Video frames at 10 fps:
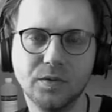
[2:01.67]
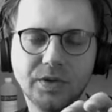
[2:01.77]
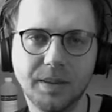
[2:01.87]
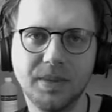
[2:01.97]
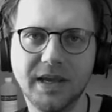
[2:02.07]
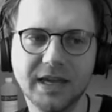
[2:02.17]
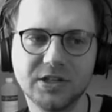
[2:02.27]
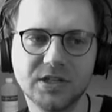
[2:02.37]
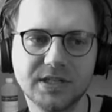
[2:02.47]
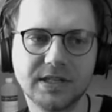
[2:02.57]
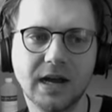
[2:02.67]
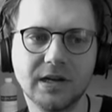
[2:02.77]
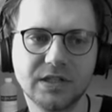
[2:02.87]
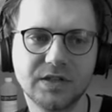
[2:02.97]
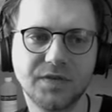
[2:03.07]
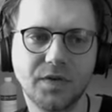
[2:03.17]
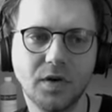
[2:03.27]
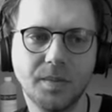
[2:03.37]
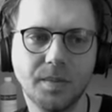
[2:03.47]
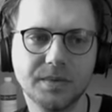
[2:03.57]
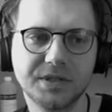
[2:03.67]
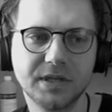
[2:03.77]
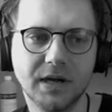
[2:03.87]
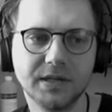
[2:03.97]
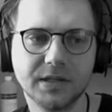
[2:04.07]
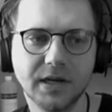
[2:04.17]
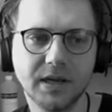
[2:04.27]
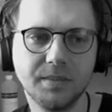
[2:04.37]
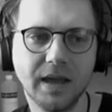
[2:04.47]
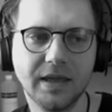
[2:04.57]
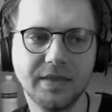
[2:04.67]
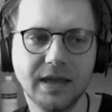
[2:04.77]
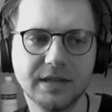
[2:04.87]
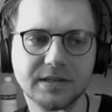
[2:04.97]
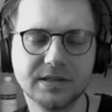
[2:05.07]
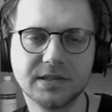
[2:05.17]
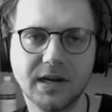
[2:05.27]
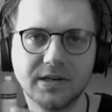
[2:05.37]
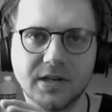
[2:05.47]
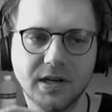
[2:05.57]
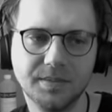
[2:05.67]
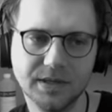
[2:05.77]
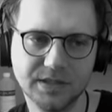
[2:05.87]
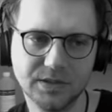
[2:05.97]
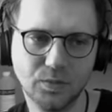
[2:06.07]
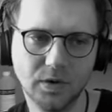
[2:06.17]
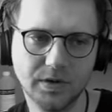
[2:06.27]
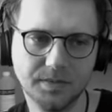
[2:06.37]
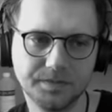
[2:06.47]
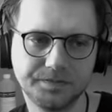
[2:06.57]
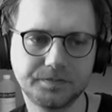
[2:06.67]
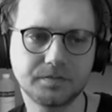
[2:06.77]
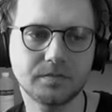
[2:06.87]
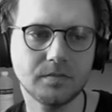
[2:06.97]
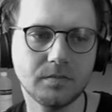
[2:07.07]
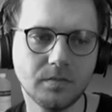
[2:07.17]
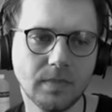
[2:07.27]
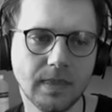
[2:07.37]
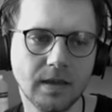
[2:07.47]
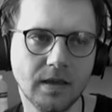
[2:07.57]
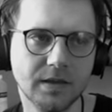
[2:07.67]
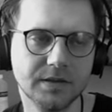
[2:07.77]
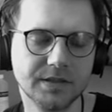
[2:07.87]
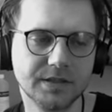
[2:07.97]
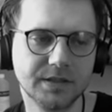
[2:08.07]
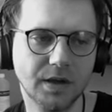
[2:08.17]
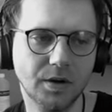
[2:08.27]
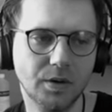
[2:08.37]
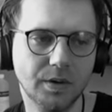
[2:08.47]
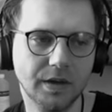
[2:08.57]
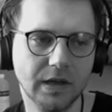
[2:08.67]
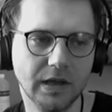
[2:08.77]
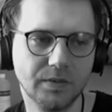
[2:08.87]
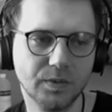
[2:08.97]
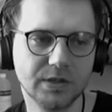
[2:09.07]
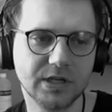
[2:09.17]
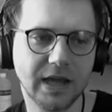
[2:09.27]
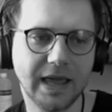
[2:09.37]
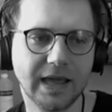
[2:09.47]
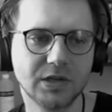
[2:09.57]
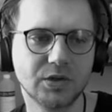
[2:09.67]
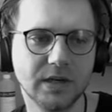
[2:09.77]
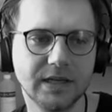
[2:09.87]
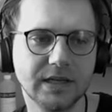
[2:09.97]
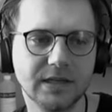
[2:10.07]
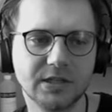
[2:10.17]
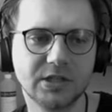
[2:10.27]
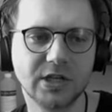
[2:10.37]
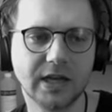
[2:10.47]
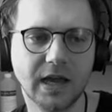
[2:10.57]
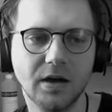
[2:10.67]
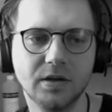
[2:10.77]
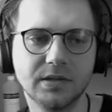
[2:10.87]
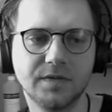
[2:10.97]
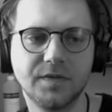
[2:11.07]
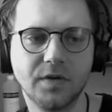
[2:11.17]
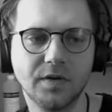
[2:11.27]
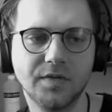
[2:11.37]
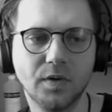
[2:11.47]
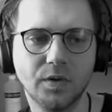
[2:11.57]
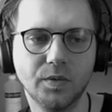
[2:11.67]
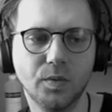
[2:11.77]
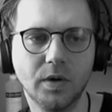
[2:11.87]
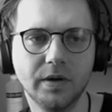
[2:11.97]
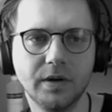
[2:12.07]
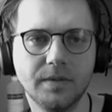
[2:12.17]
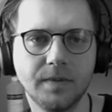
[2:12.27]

the application starts from start time, and then the start time is 1. So it would actually check out for a folder 1.